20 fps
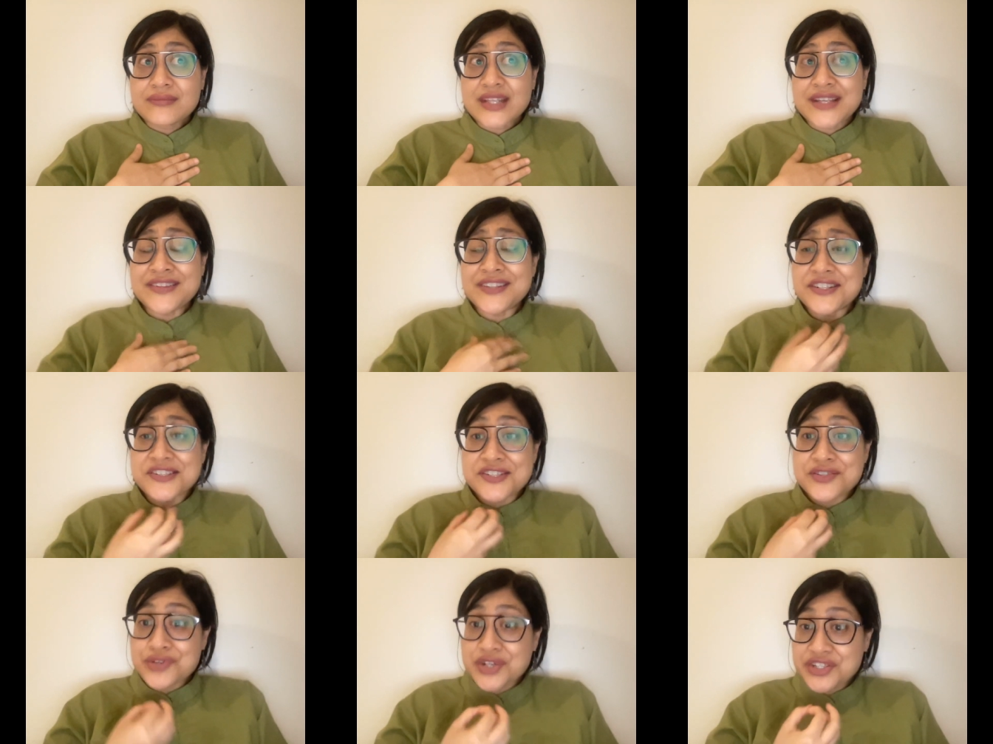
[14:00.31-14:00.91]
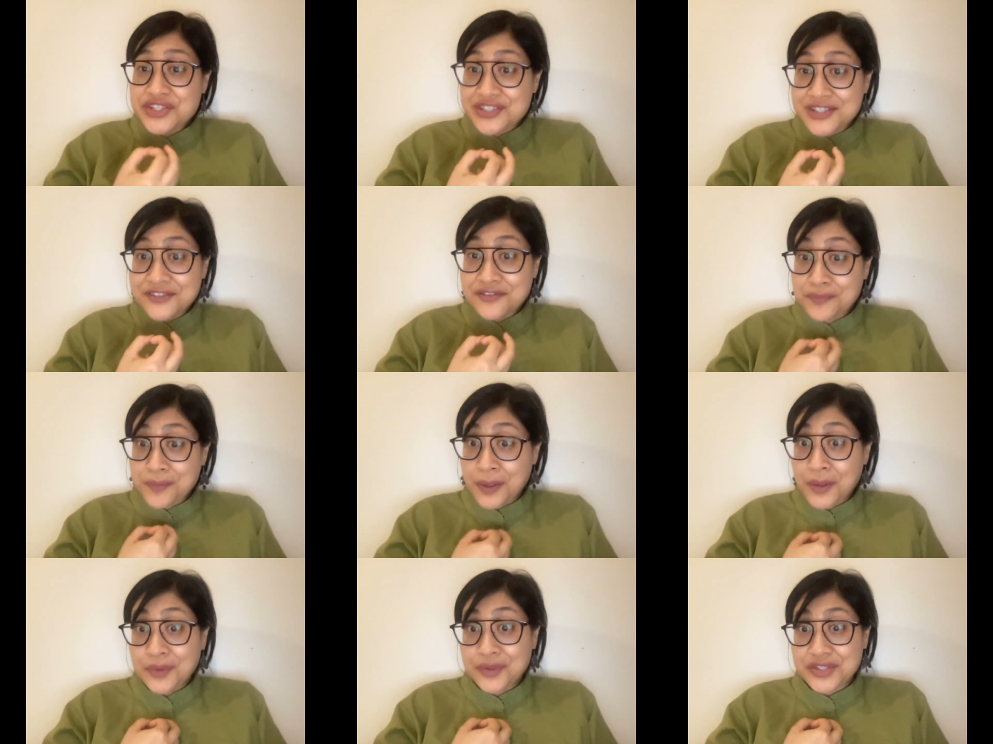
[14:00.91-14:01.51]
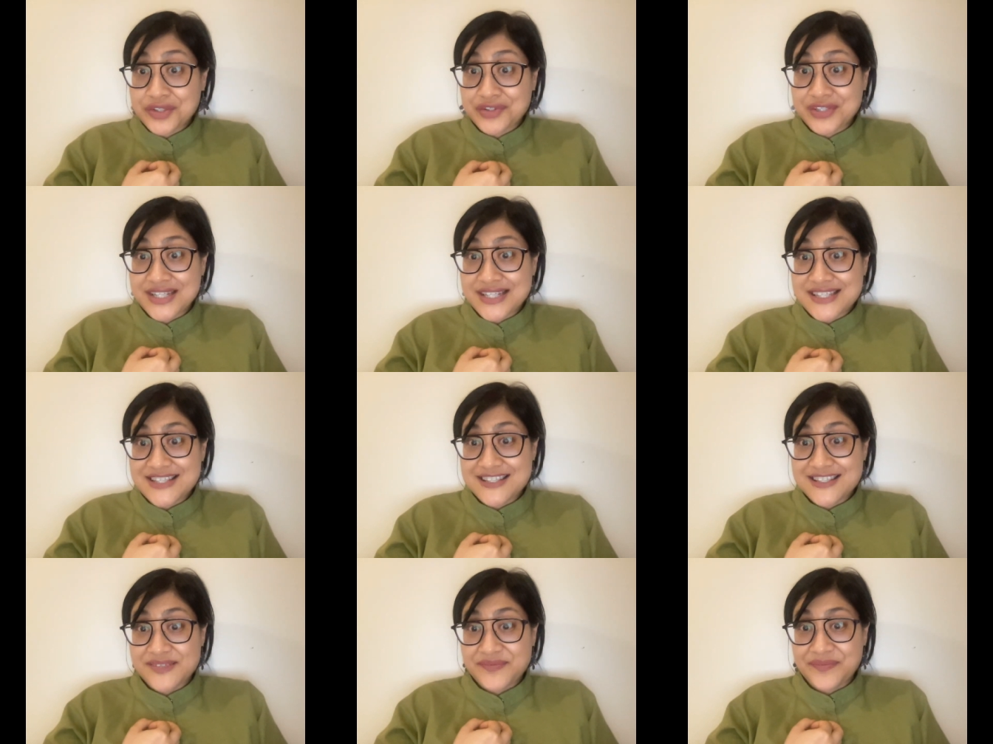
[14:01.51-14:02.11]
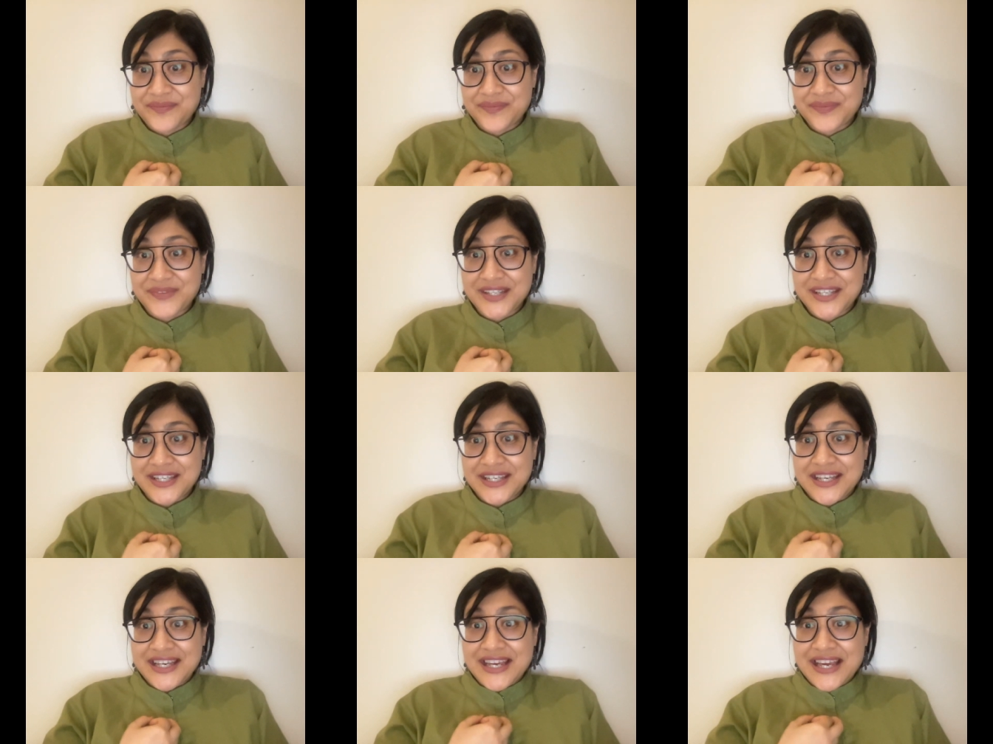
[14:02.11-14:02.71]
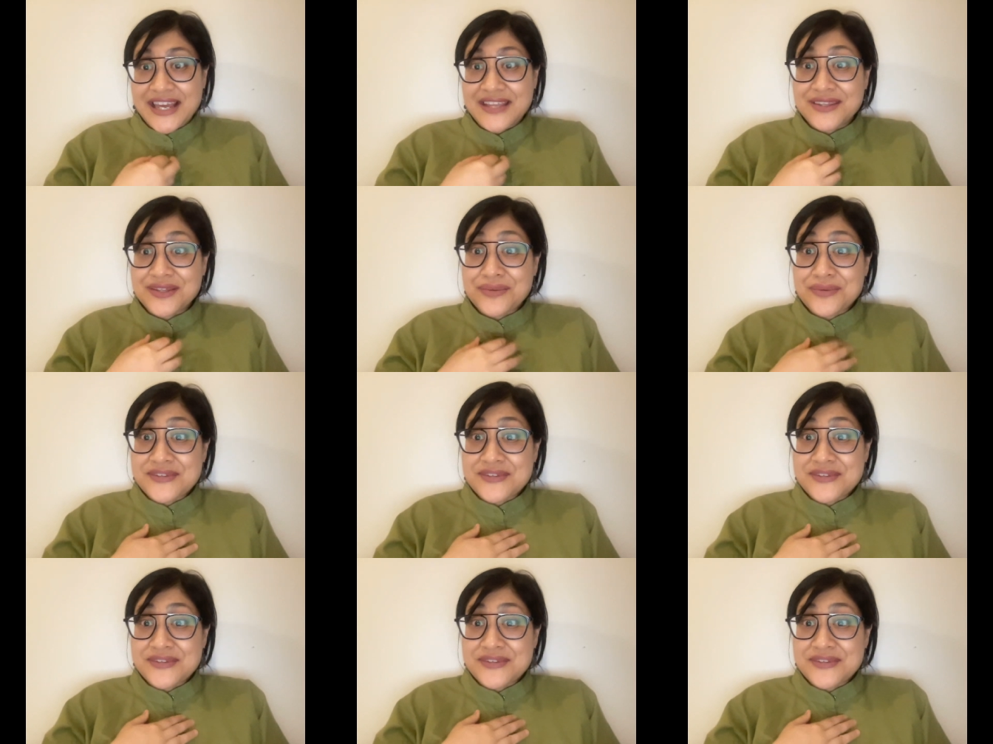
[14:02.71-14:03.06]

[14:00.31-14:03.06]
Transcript: the destruction of poetries. And the